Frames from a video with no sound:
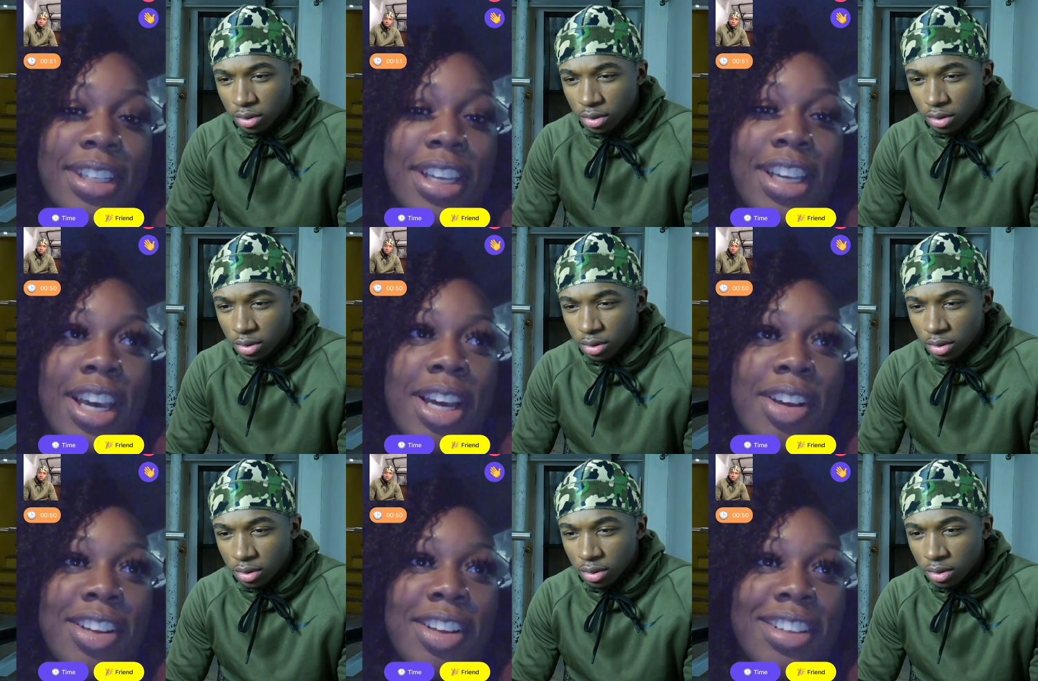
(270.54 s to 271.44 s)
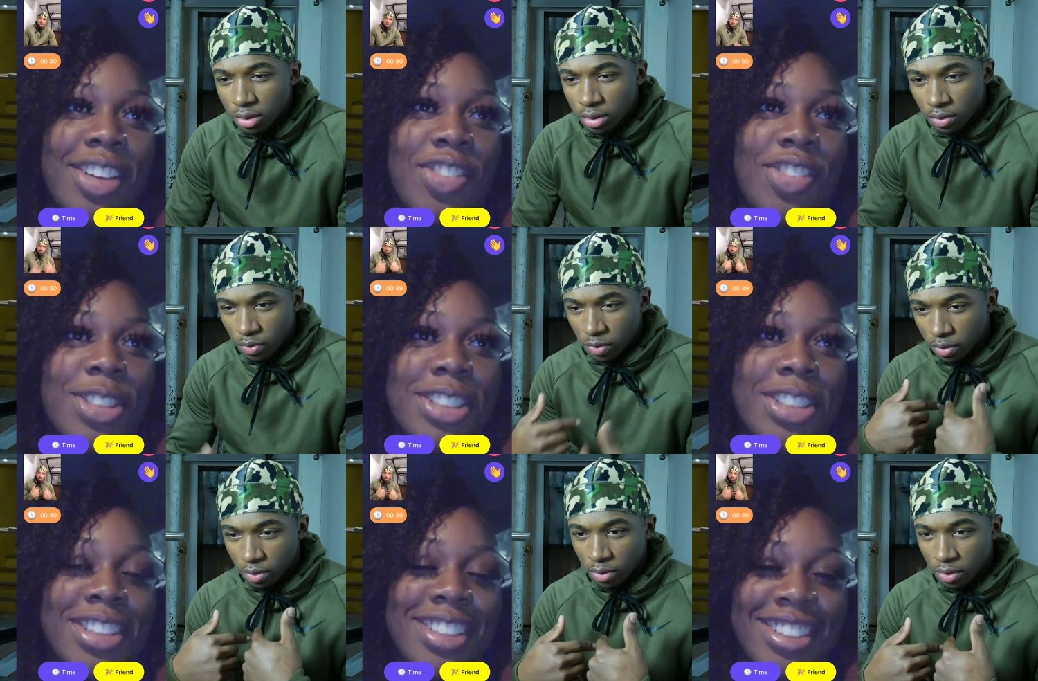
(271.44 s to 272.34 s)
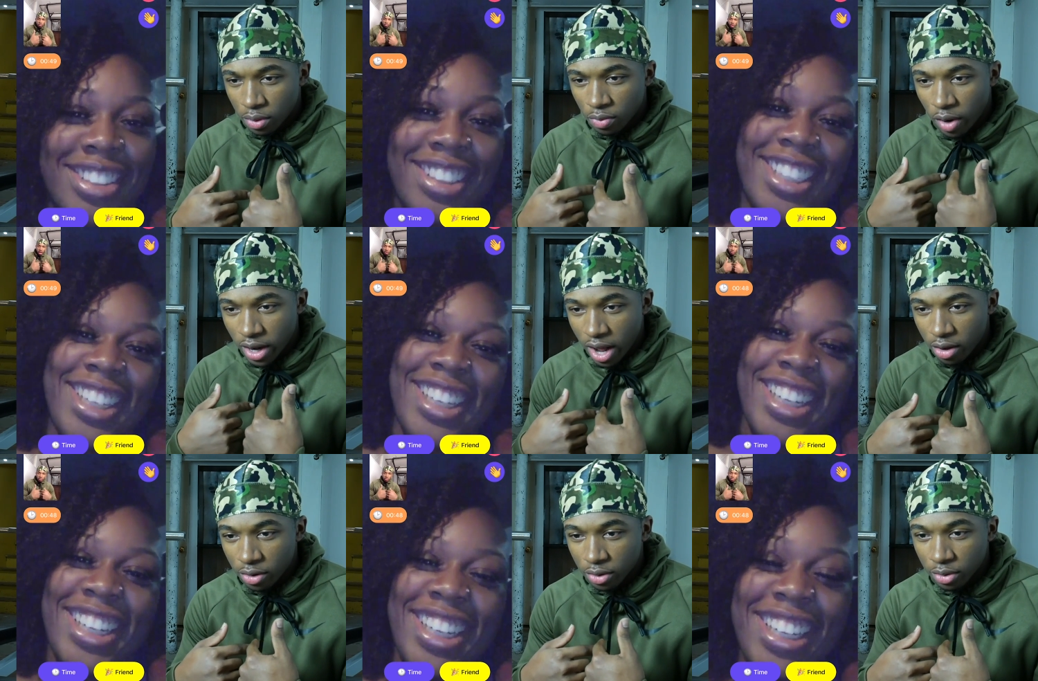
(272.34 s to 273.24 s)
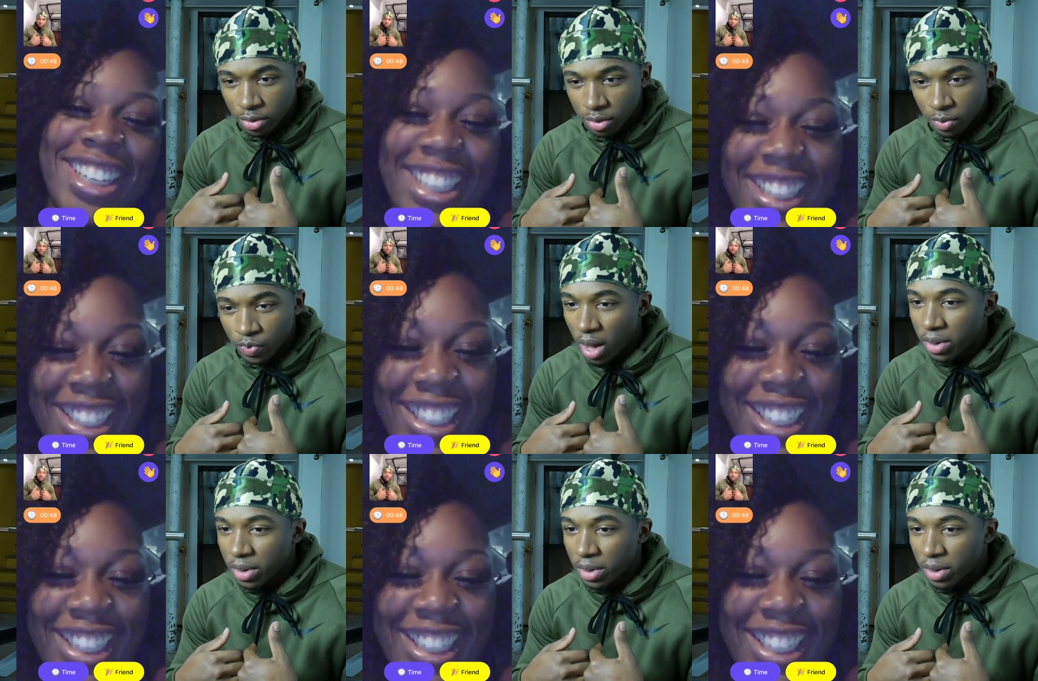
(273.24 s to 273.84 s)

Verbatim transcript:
Speaker 1: Yeah, in the future.
Speaker 2: Right now? I